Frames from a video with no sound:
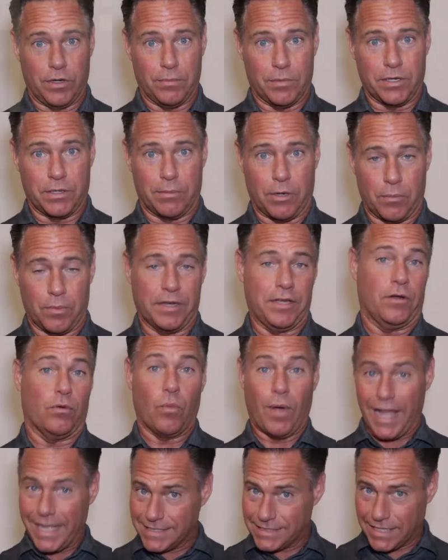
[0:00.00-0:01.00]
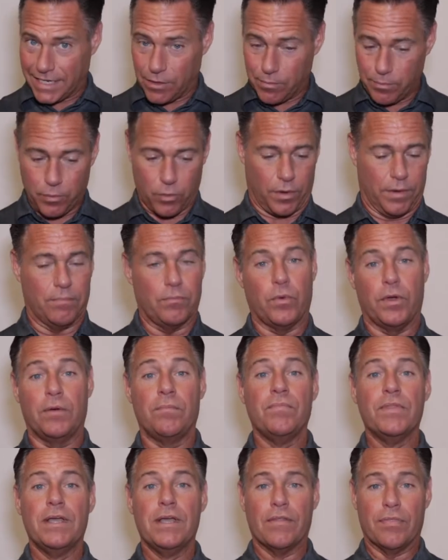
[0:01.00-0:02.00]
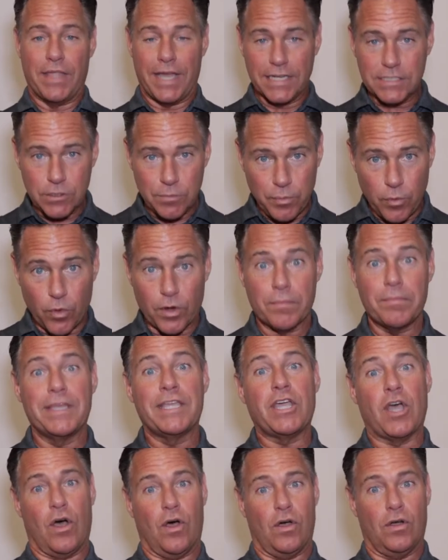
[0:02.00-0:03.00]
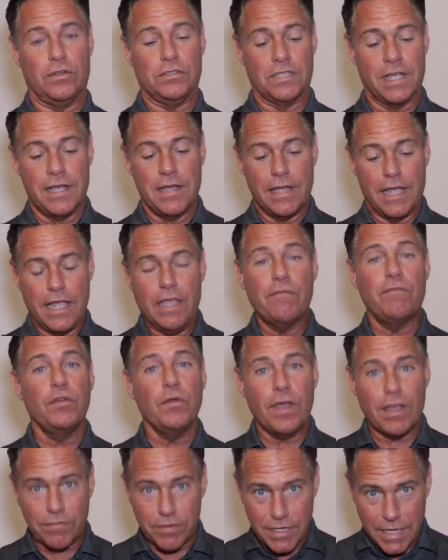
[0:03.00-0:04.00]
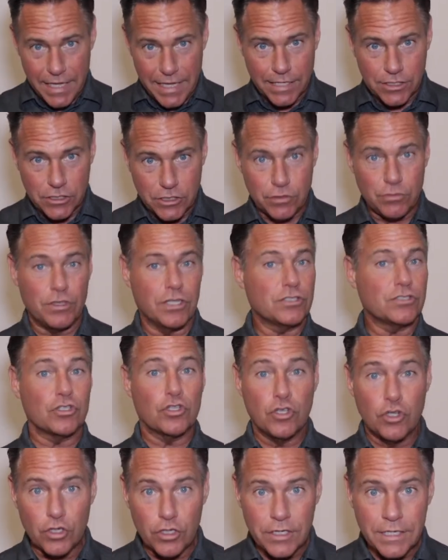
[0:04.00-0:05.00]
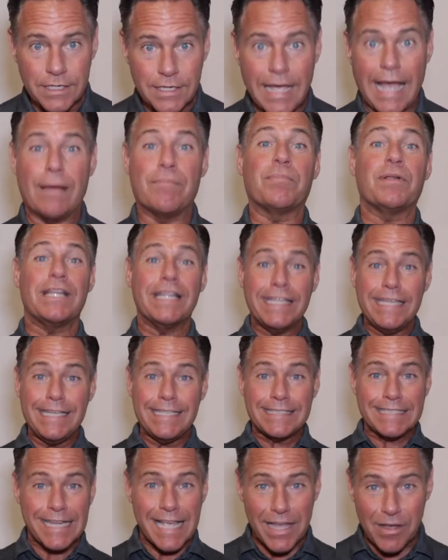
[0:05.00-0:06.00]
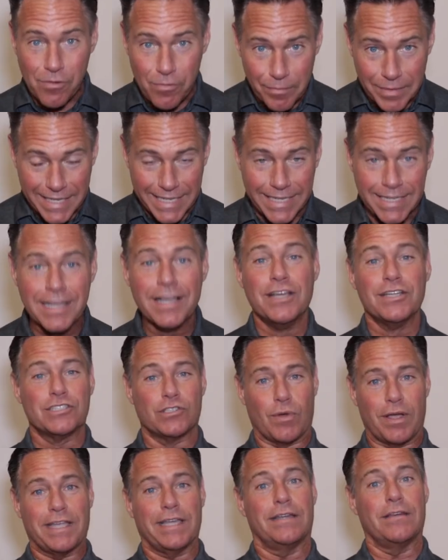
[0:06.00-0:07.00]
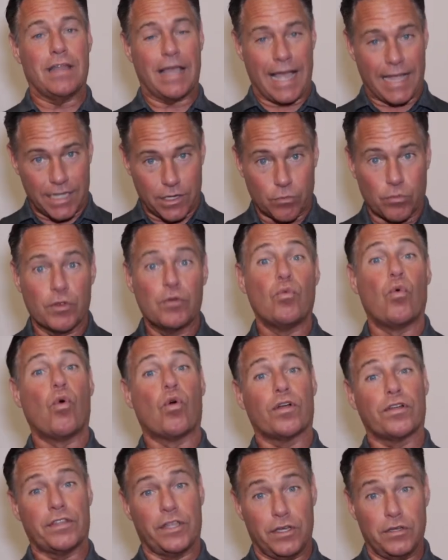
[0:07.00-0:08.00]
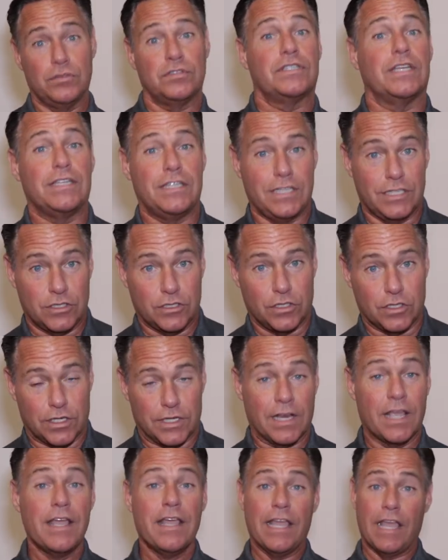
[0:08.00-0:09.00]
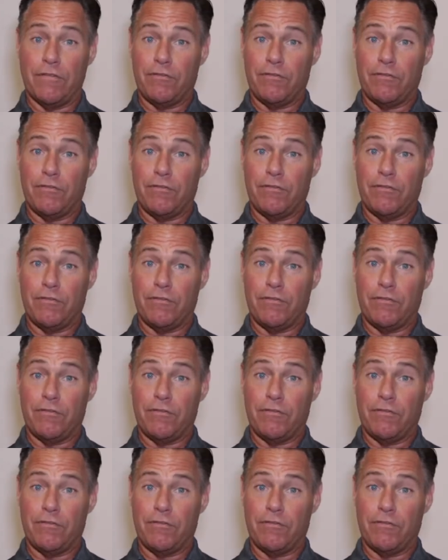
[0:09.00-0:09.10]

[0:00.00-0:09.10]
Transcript: number come up right here. Why is that important? Well, that is important because if you have an issue that's good, please tell me so I can I can reward those that did good.